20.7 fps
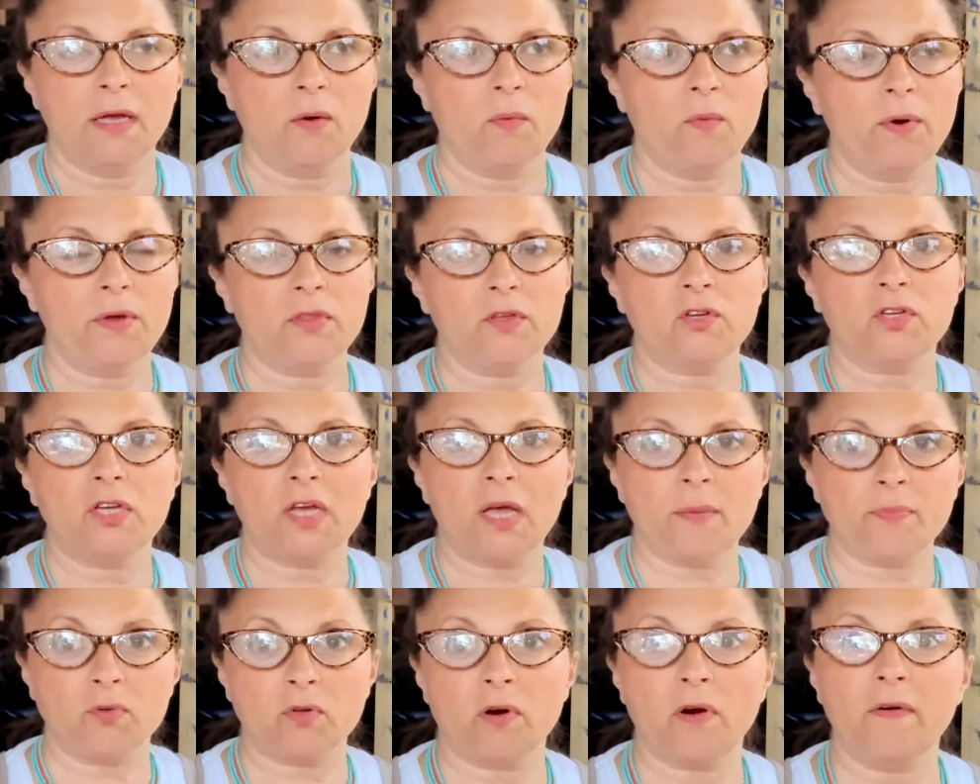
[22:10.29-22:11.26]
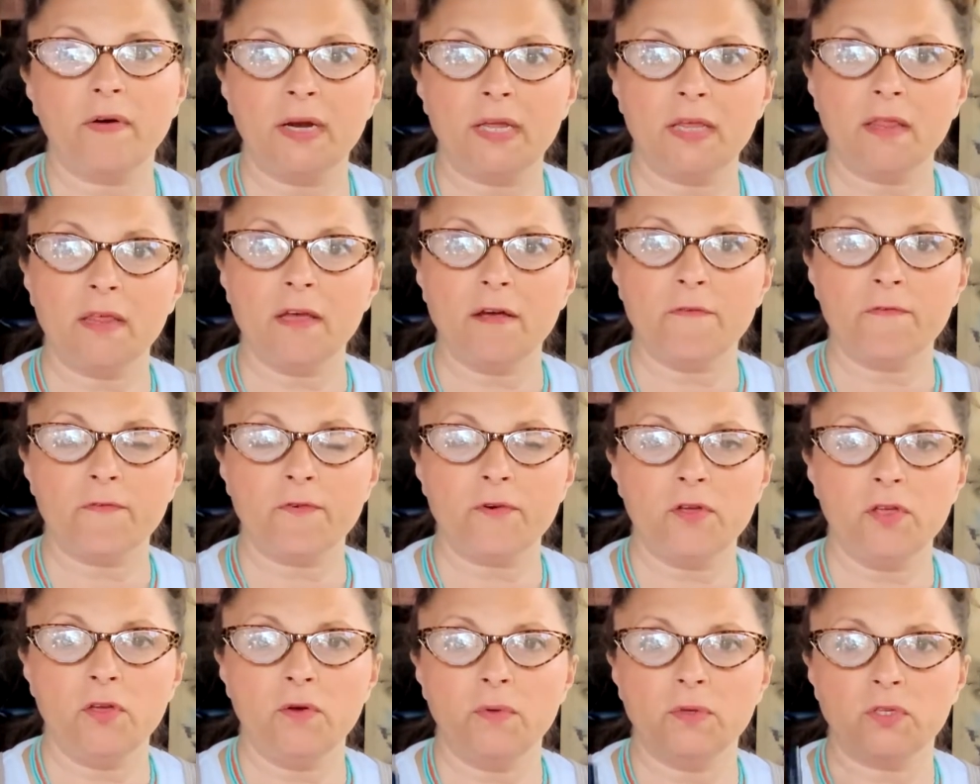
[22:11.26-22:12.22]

where the shapes are already there for you.